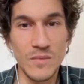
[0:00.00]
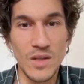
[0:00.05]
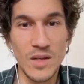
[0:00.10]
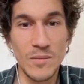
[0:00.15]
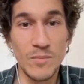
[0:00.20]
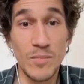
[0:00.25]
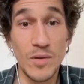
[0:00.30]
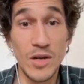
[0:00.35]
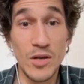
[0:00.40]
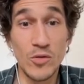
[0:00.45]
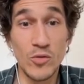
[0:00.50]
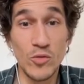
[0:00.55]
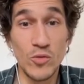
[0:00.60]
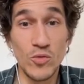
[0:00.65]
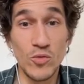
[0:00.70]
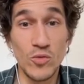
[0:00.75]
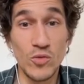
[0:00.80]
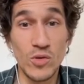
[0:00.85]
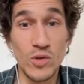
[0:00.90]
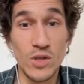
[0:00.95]

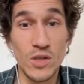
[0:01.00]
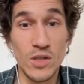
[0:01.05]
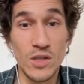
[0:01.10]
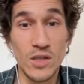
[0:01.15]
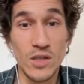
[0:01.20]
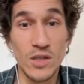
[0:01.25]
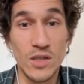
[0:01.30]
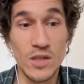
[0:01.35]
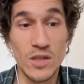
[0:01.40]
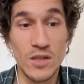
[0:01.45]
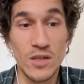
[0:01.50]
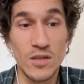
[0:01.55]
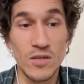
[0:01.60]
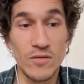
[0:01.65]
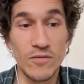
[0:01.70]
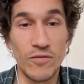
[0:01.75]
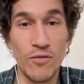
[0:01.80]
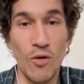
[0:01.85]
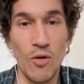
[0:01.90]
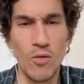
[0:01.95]
Blue
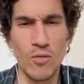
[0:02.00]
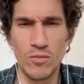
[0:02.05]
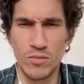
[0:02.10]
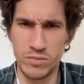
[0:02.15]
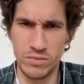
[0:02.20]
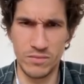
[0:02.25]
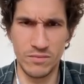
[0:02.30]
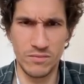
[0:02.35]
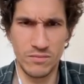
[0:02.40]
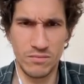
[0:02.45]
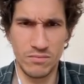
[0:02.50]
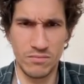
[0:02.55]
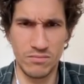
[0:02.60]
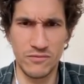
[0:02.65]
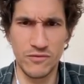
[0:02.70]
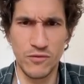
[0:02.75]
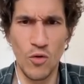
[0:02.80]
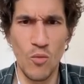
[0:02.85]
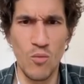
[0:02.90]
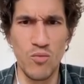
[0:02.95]
for
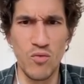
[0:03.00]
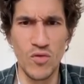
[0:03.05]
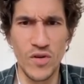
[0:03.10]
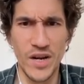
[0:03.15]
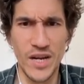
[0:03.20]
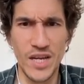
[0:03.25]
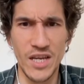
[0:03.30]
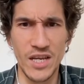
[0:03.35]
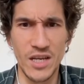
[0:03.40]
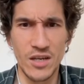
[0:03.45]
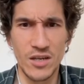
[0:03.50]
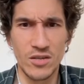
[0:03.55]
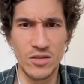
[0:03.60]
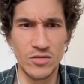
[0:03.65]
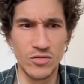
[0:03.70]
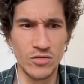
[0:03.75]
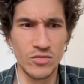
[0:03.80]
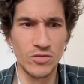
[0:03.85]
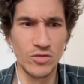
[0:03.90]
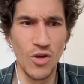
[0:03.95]
brick,
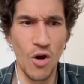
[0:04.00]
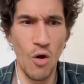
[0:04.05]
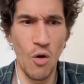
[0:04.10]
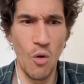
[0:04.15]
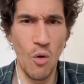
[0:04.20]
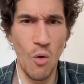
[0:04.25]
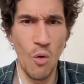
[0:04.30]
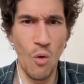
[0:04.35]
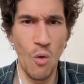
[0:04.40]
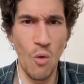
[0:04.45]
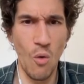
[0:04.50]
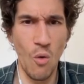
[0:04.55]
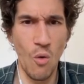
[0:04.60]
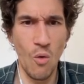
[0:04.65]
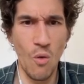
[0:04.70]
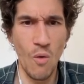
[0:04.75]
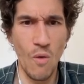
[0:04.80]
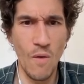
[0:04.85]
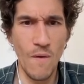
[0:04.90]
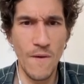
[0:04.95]
no.
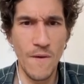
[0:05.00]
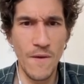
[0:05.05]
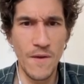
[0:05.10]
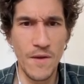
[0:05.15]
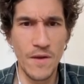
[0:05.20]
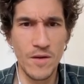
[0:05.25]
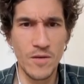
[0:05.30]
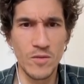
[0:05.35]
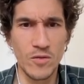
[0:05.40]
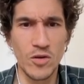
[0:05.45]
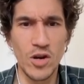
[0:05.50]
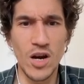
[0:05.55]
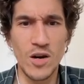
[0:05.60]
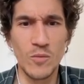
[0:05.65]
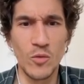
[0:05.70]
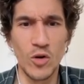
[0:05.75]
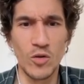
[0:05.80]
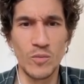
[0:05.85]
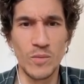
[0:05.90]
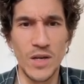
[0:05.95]
Come
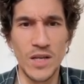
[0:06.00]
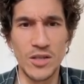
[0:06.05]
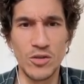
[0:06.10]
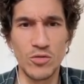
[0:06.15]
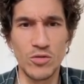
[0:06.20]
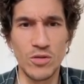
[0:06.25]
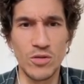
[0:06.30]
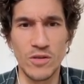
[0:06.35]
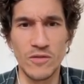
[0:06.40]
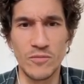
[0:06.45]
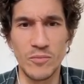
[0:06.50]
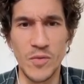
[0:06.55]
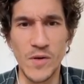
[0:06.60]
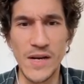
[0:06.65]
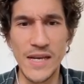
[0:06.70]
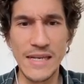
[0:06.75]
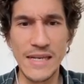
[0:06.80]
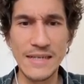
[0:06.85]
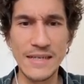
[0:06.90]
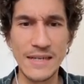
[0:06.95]
on, man, you don't have
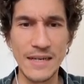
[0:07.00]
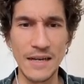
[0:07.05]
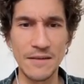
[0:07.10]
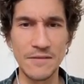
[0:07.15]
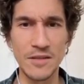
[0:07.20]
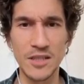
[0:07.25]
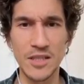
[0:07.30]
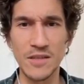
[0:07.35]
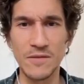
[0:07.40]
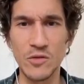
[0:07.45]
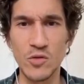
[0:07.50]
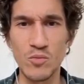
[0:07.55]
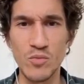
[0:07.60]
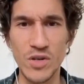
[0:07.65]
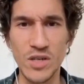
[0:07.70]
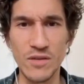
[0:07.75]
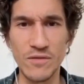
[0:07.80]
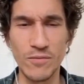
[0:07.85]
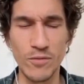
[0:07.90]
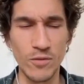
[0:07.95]
brick. I will give you
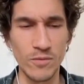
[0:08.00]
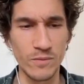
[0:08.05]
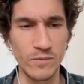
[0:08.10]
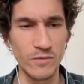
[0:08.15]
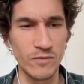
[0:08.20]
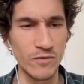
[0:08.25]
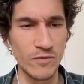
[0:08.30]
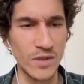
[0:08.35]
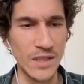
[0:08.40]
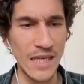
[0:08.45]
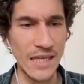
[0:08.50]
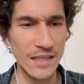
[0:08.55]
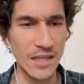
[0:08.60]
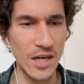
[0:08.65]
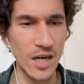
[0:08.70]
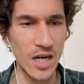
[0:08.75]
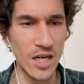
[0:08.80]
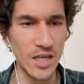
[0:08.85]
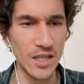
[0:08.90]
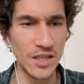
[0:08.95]
brick for 10
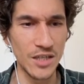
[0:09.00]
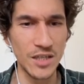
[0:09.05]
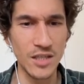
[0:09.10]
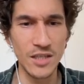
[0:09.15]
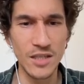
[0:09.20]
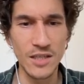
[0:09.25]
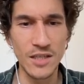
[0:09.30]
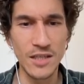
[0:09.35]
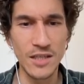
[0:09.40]
cards.